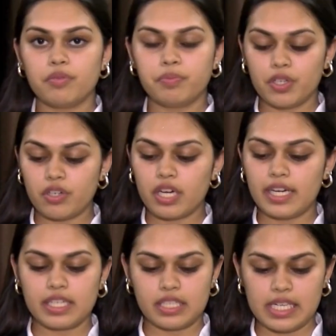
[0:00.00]

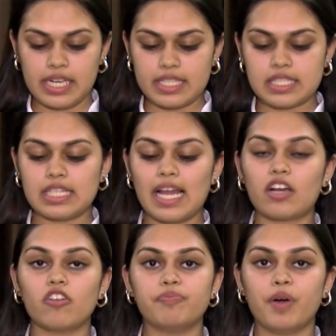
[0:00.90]
bureaucratic delays, lack
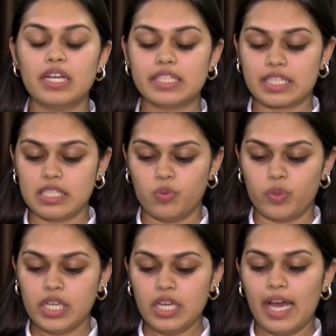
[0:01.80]
of political
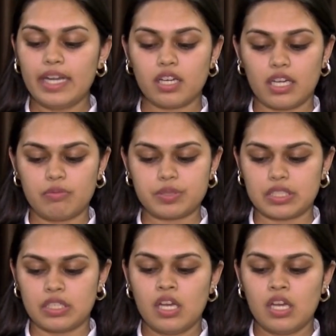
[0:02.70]
will, and corruption.